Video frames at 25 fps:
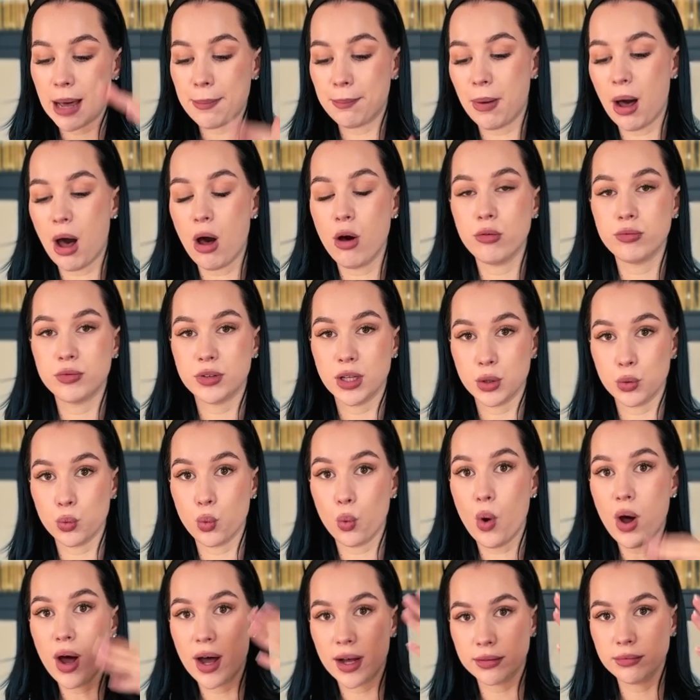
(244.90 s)
above than
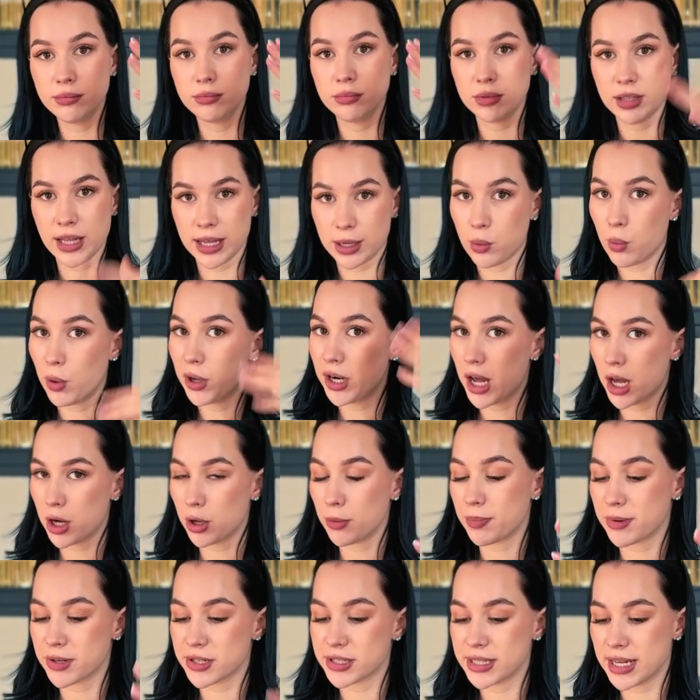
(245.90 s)
1, like
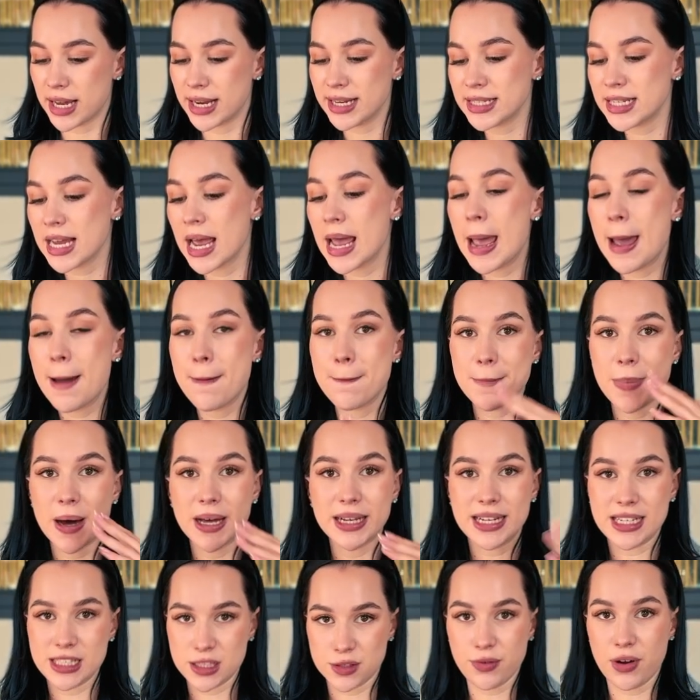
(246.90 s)
100%, but
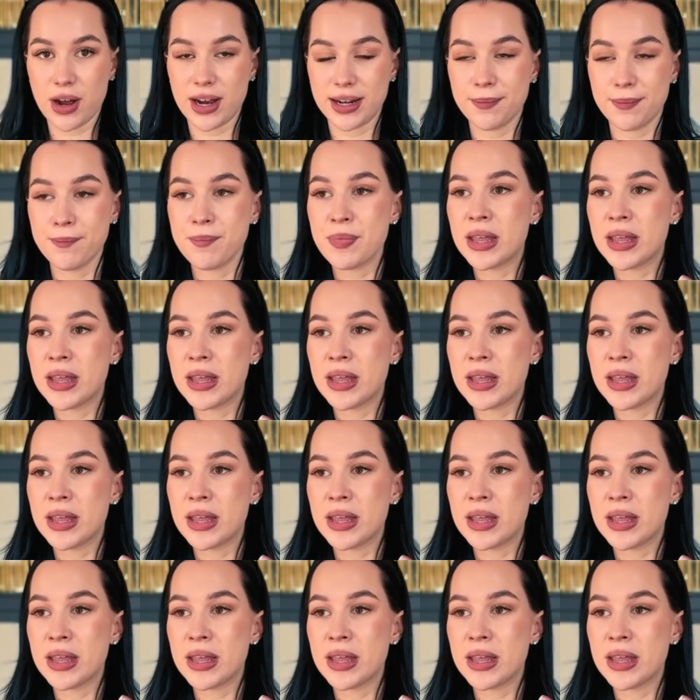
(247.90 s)
it's fine.